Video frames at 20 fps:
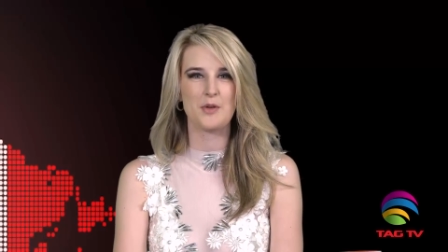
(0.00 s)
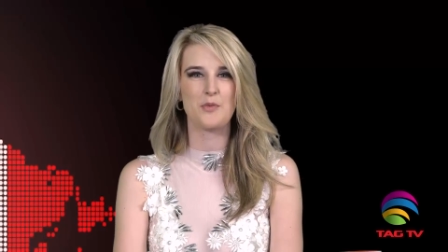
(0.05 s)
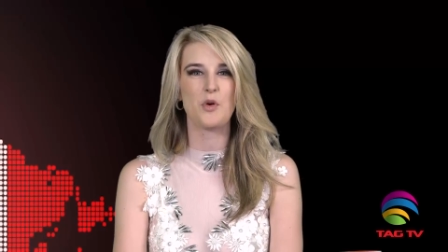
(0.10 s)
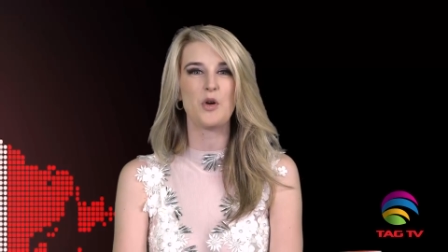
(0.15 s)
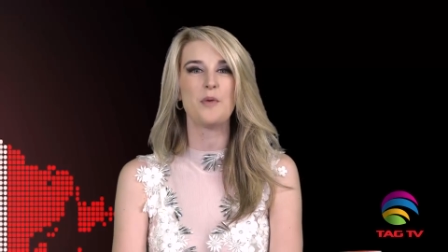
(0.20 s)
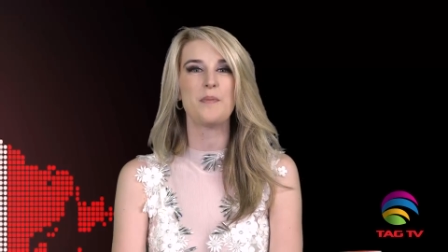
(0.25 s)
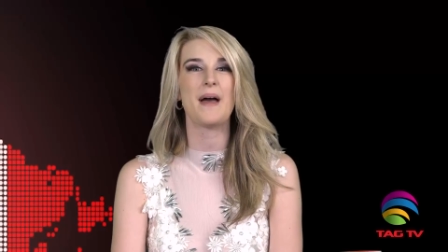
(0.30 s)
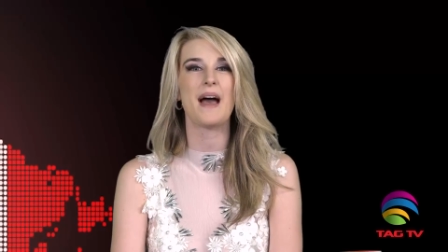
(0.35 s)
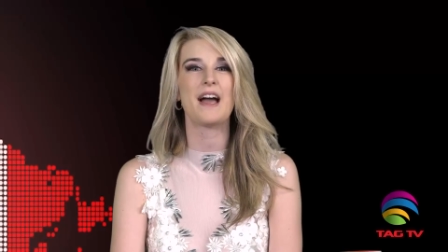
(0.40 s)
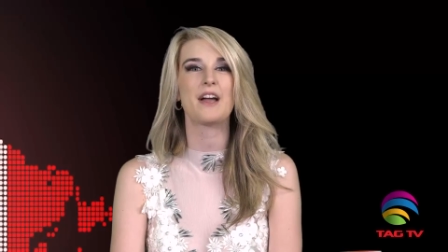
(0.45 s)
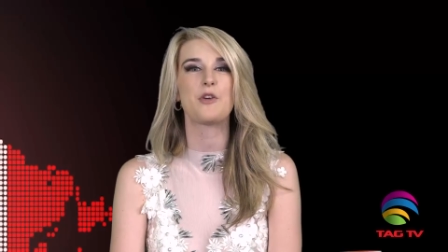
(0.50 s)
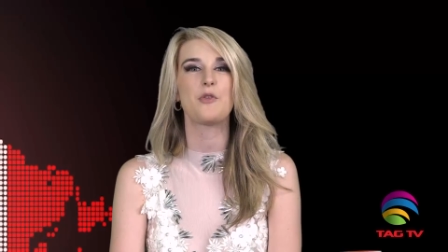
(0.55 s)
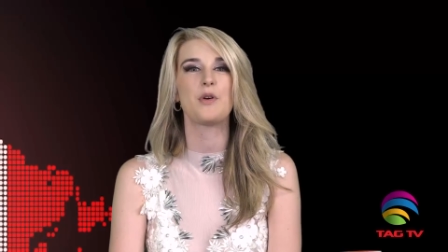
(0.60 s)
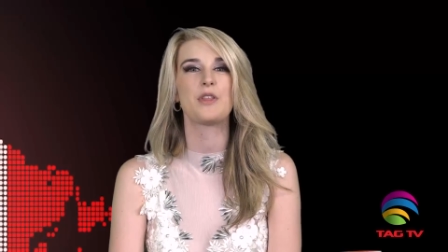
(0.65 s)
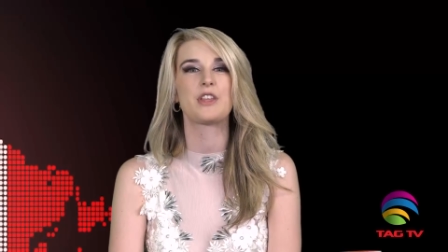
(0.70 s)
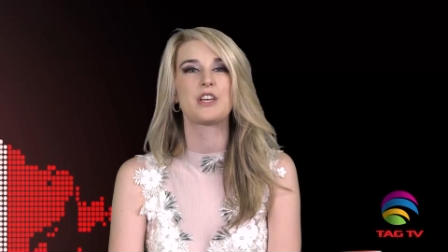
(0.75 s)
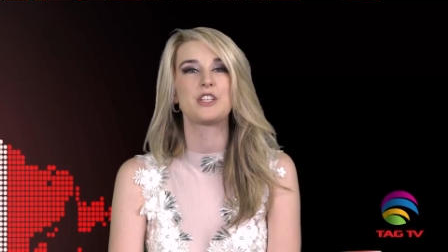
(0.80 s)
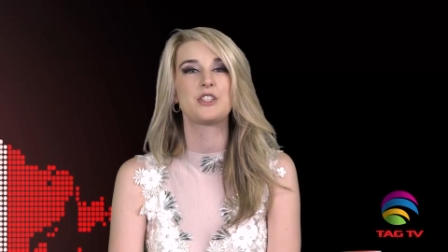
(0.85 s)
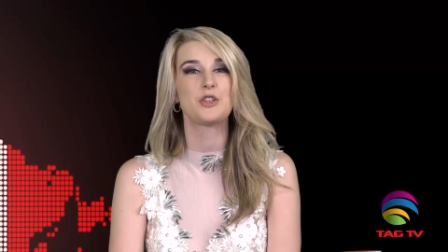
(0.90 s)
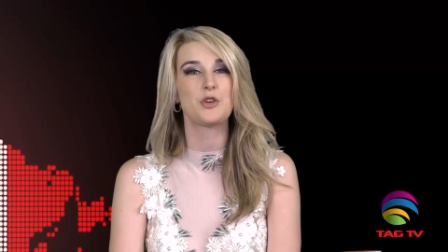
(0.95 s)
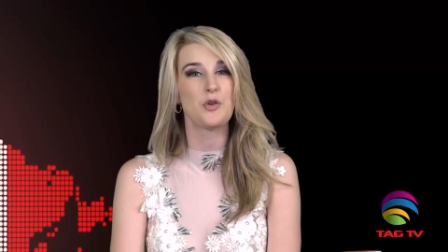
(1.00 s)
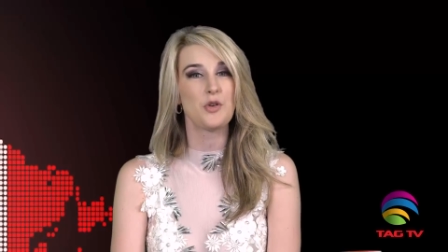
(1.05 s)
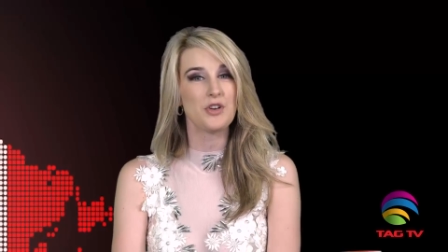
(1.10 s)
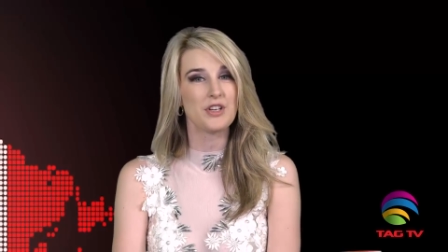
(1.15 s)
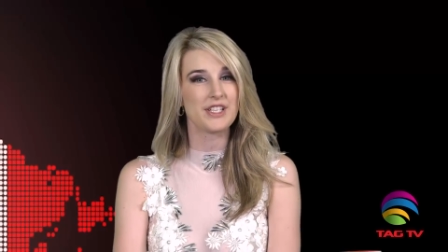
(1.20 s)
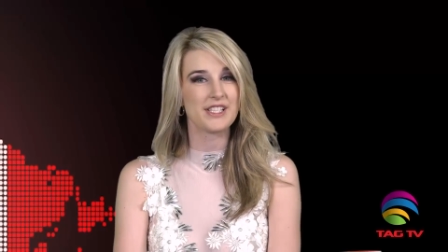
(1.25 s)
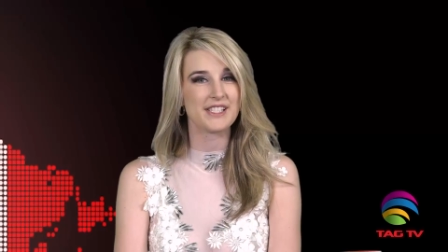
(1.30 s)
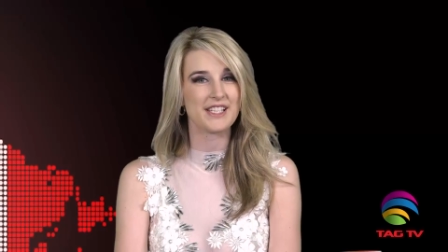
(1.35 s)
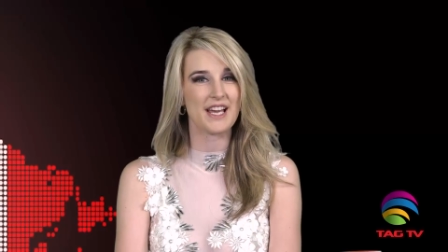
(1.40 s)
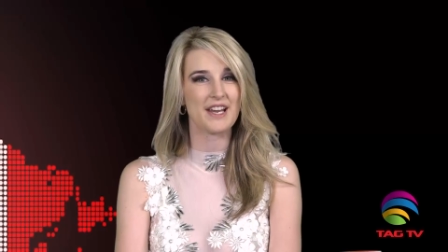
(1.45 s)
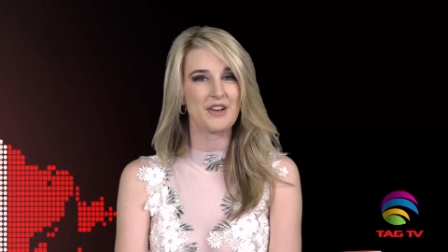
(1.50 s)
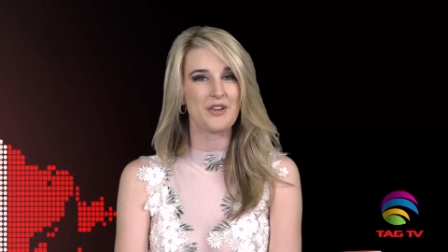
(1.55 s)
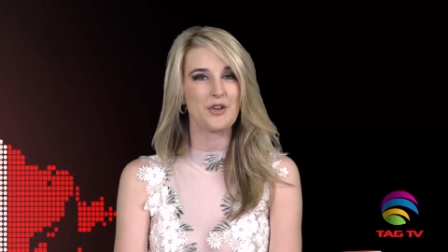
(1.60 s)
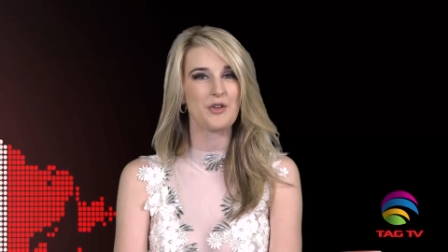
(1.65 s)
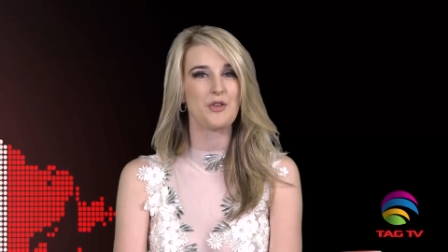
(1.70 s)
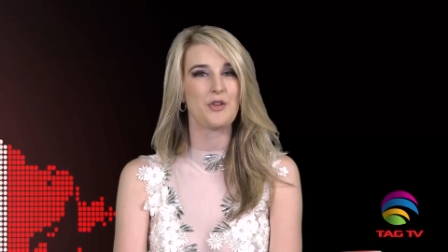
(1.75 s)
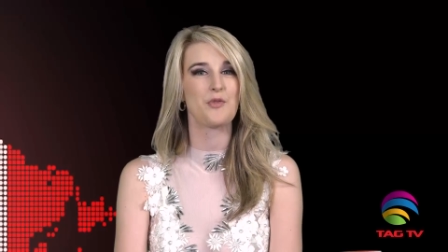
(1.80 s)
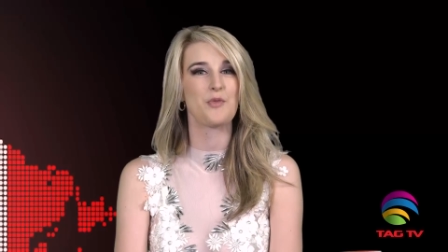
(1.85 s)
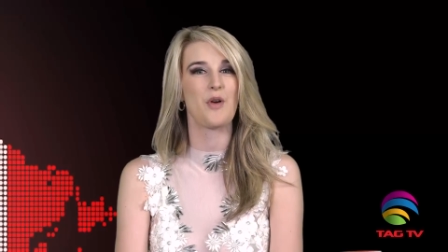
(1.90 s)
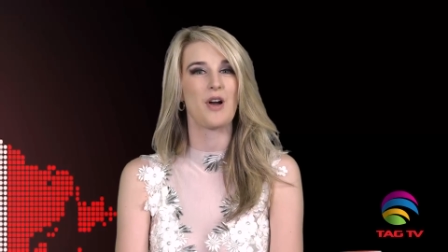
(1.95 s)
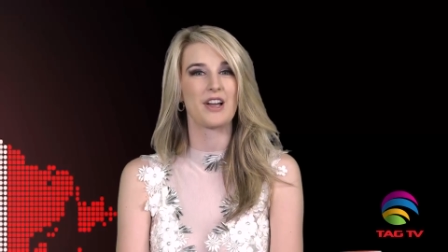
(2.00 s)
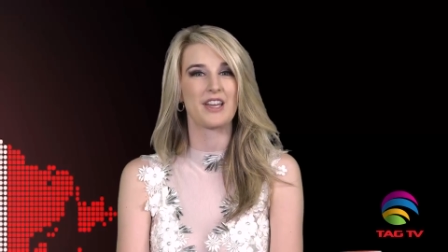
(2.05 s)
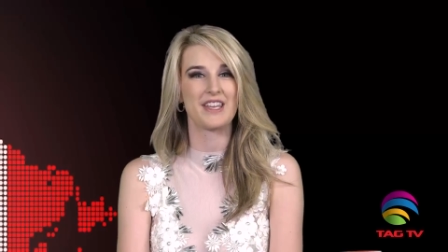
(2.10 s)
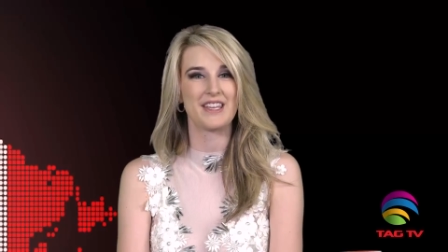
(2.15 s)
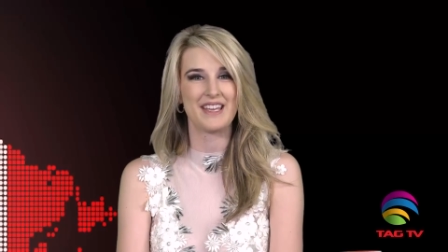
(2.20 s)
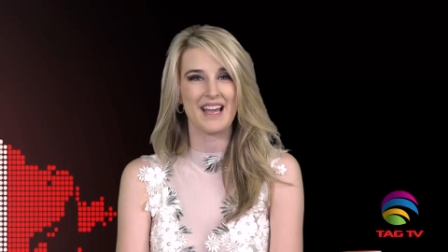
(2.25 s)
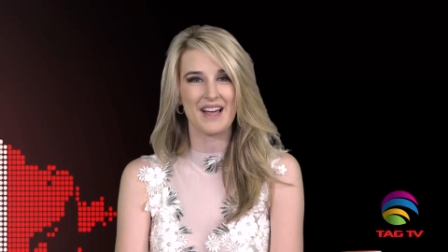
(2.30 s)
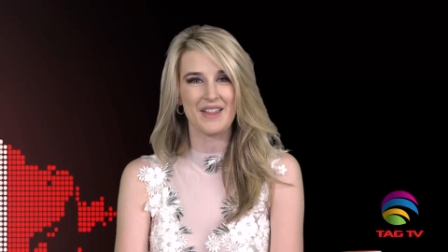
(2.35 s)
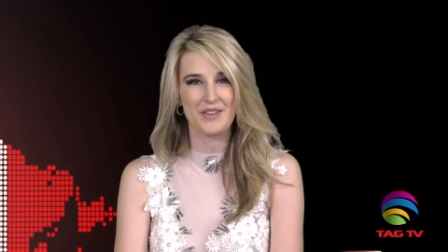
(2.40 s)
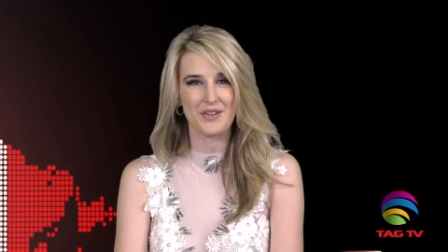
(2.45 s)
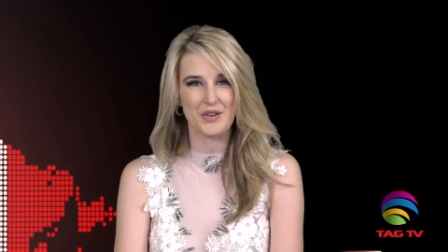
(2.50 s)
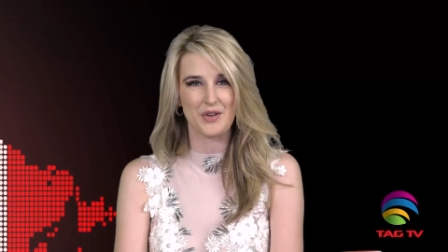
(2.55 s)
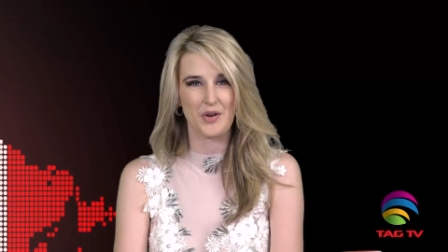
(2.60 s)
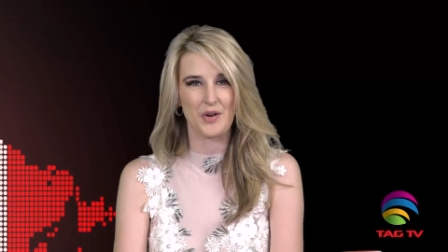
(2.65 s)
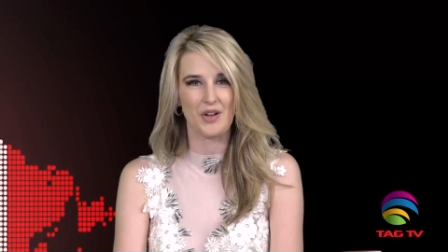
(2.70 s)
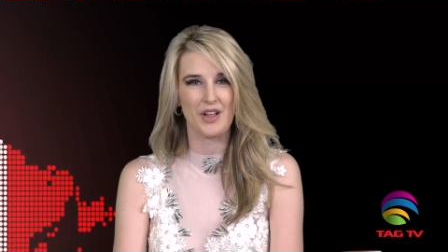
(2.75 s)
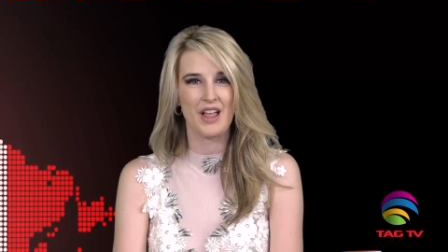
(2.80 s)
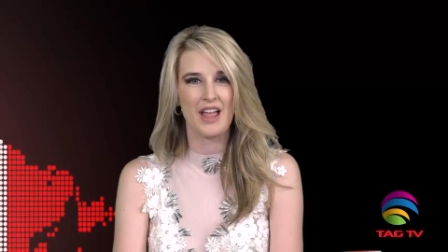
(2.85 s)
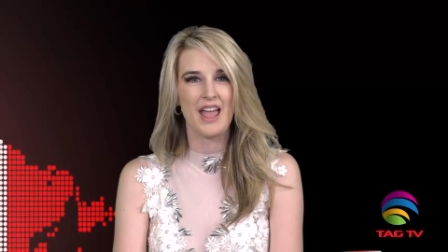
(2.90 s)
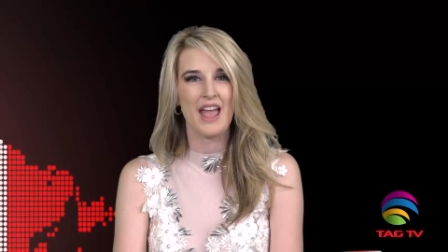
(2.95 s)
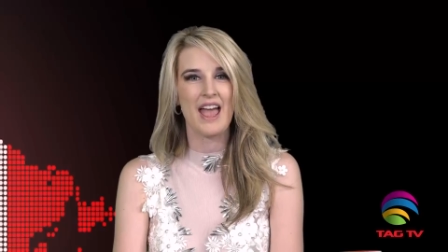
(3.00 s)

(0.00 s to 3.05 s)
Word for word: We're back with couture designer Rocky Gathercole